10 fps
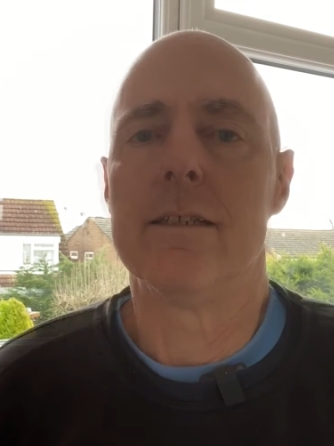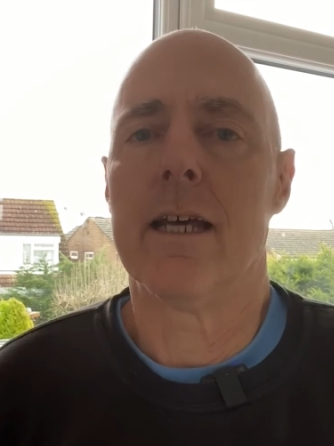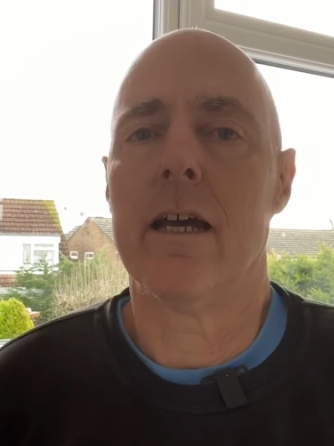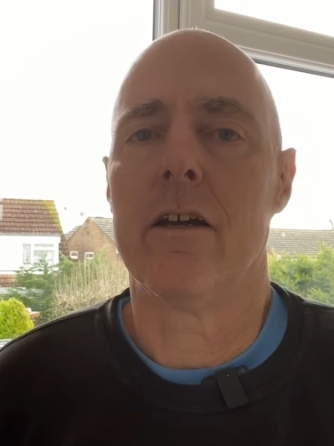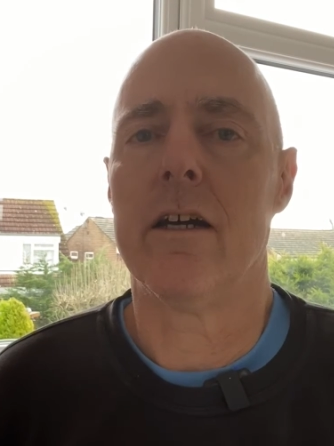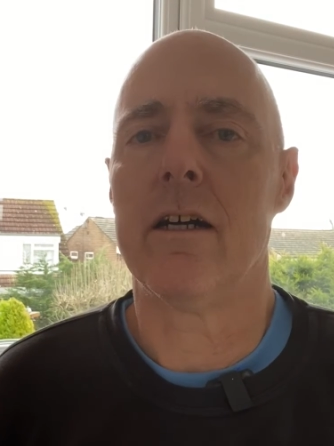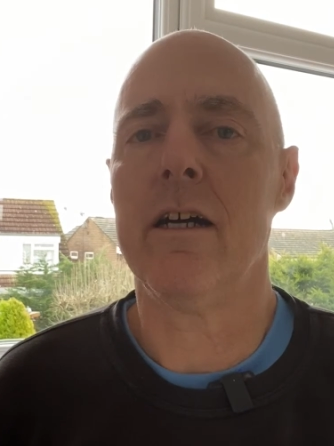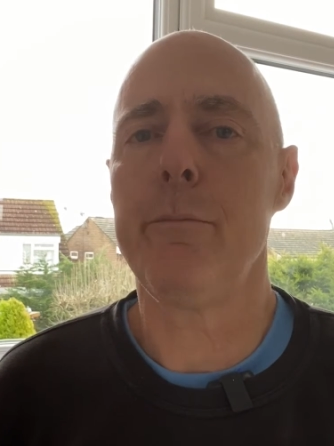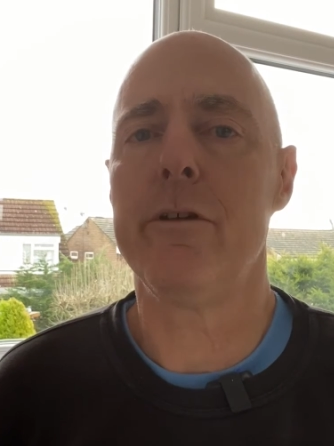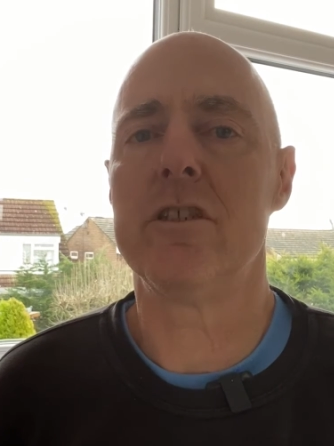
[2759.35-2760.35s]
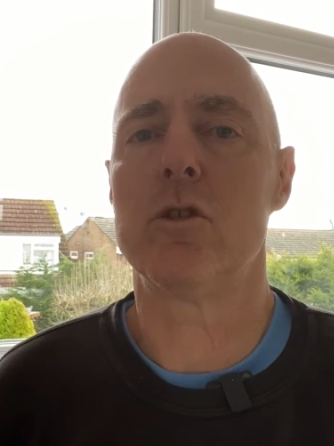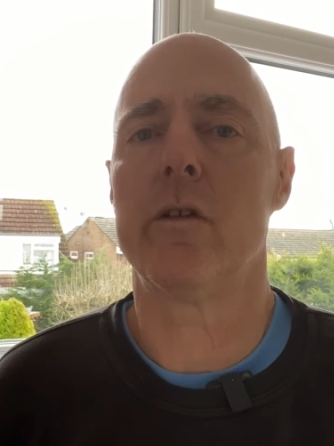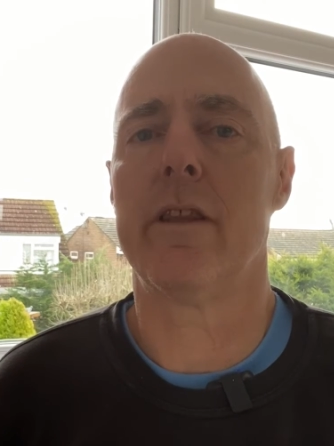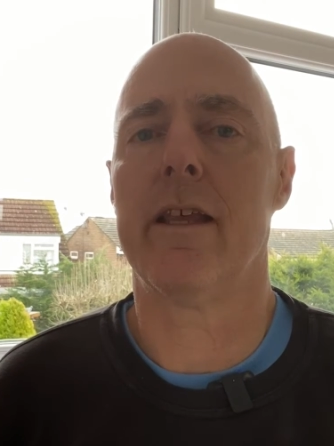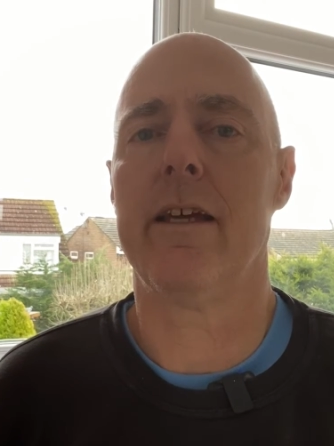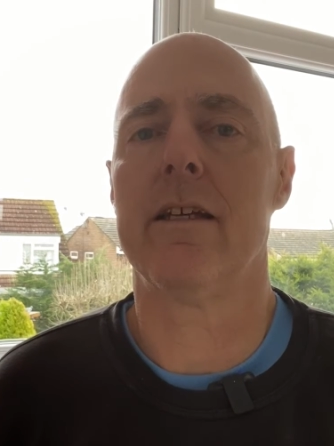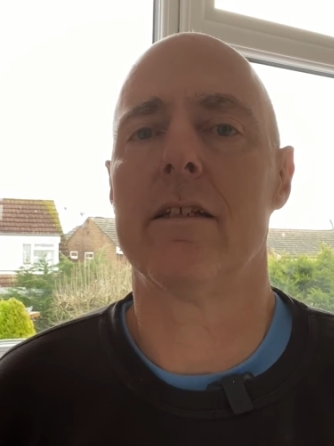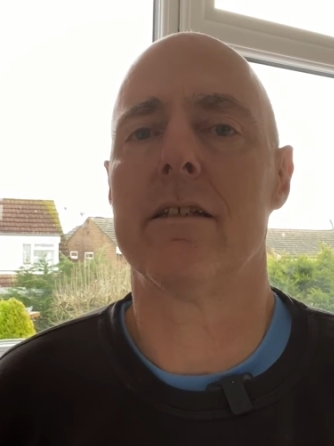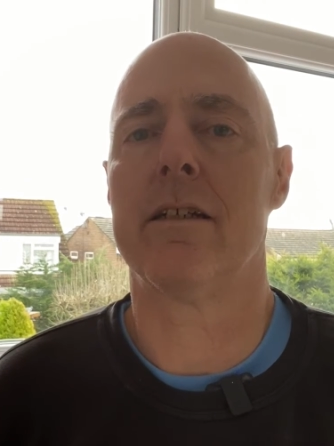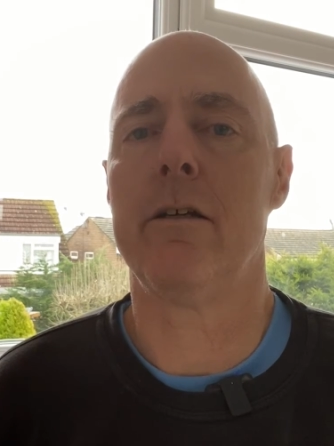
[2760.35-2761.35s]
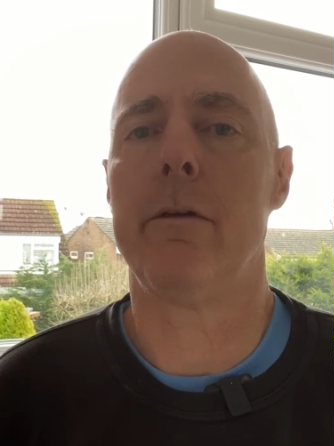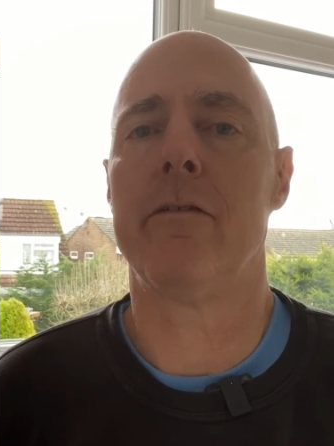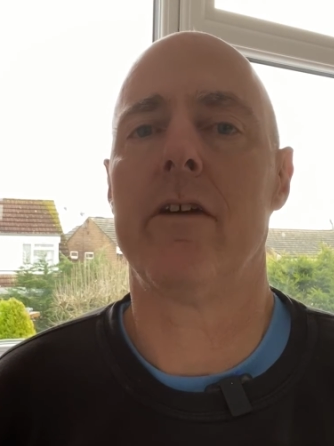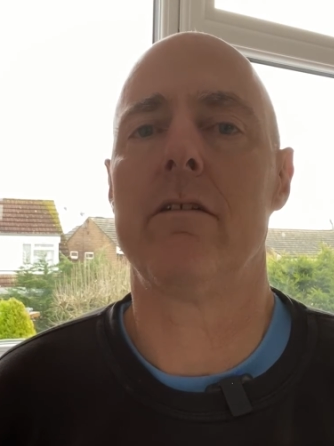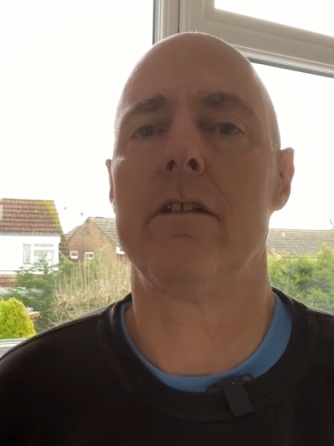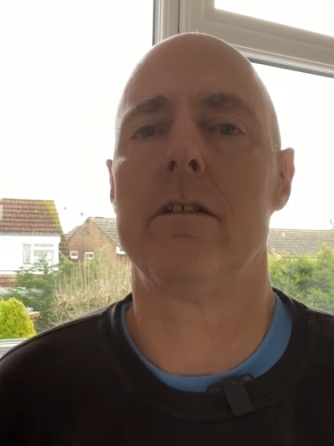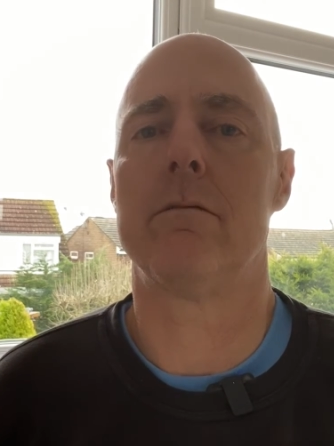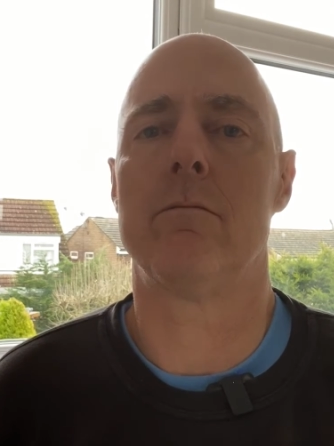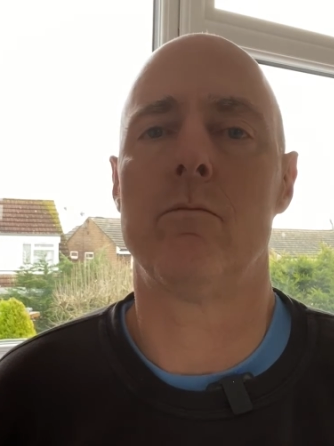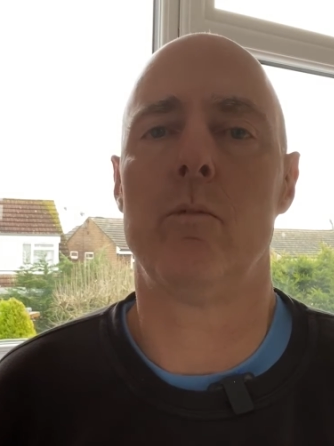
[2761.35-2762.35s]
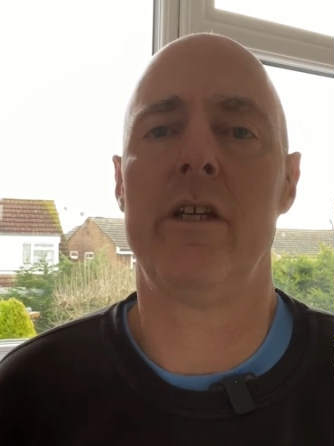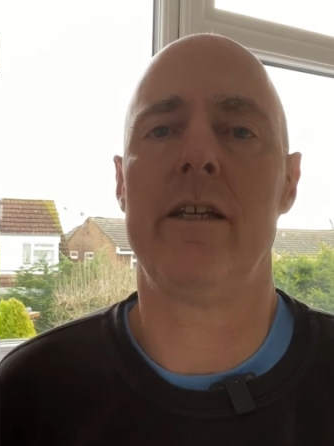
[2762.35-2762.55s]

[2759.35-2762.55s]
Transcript: So I hope you enjoyed that. I hope you found it really